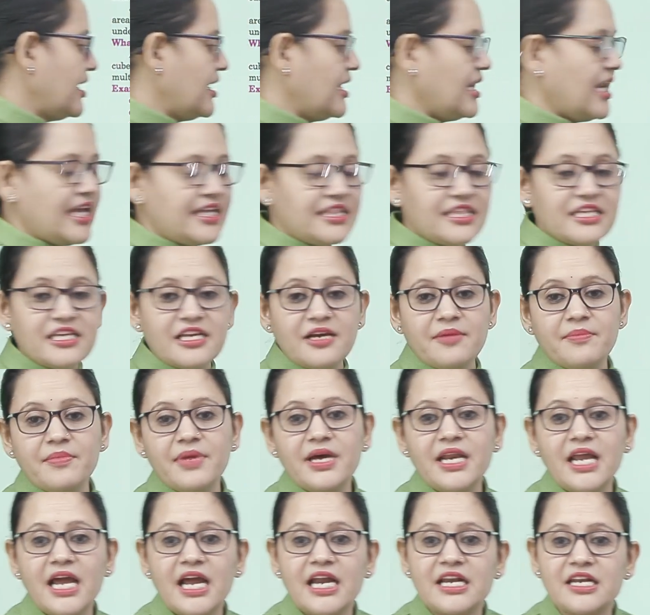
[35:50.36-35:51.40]
Like the
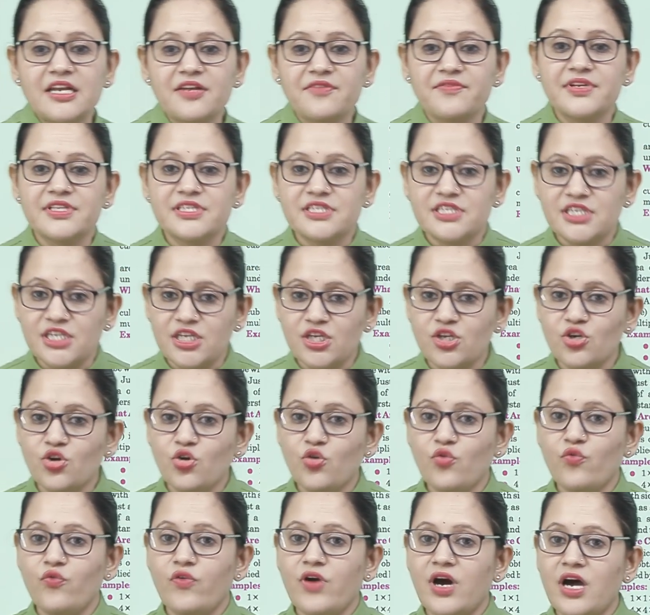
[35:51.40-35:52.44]
number ending with
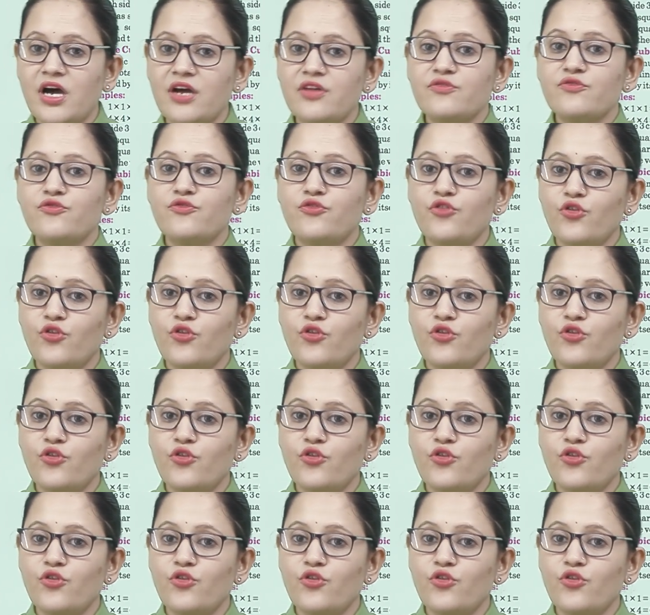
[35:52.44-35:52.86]
0, 1,